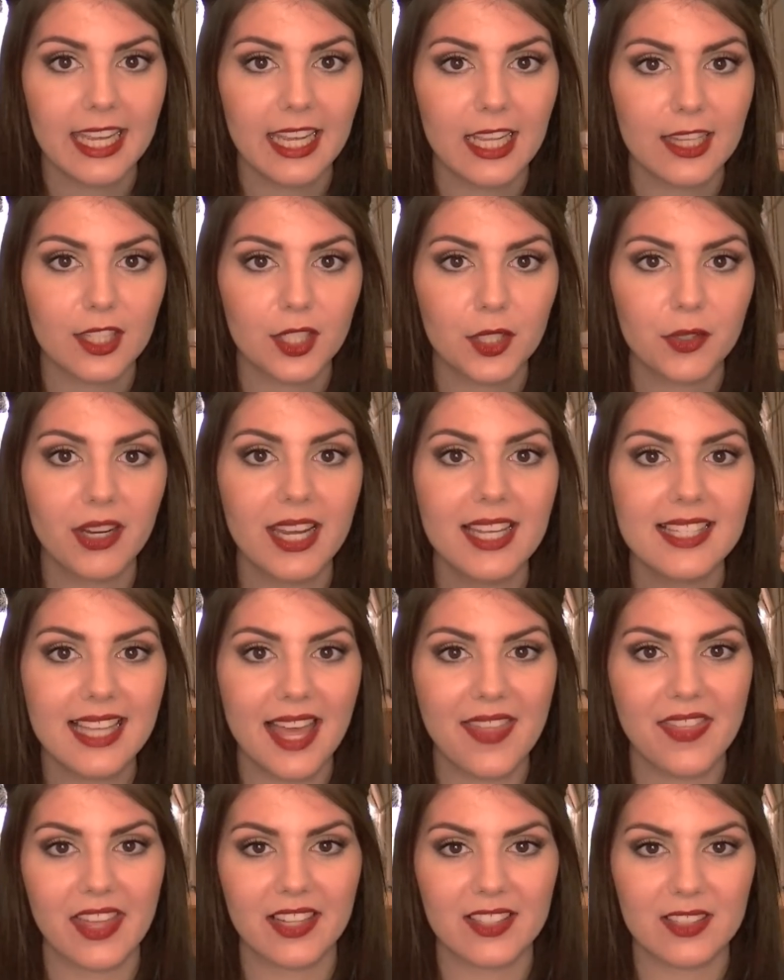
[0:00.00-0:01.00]
in the crease
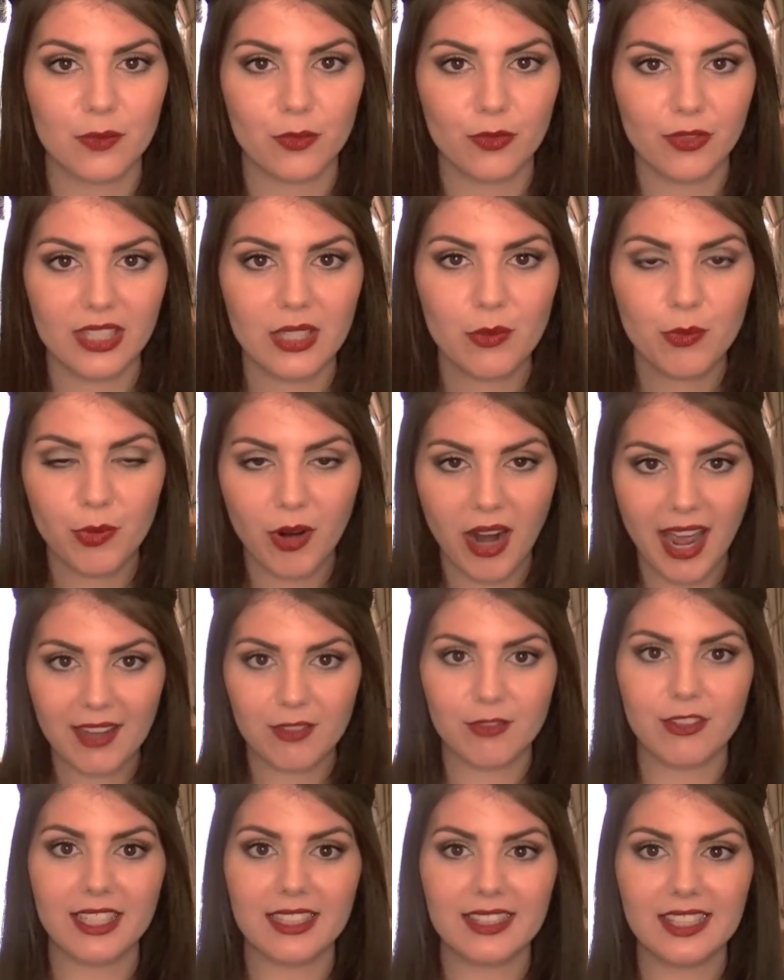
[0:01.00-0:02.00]
and then some really
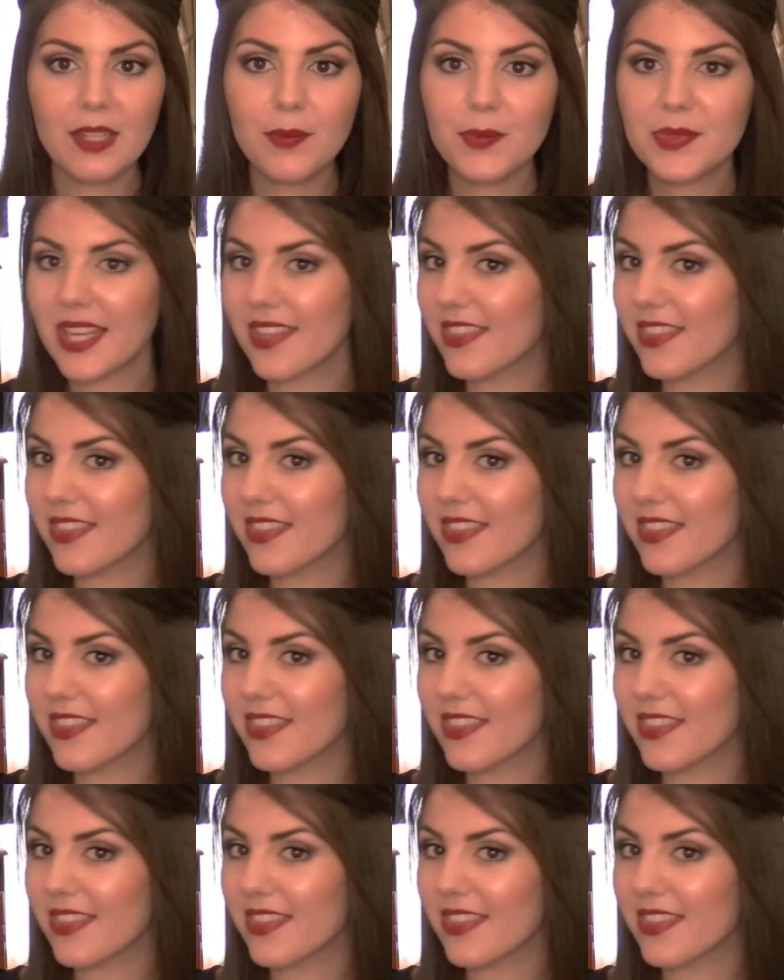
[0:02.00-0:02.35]
bright red lips.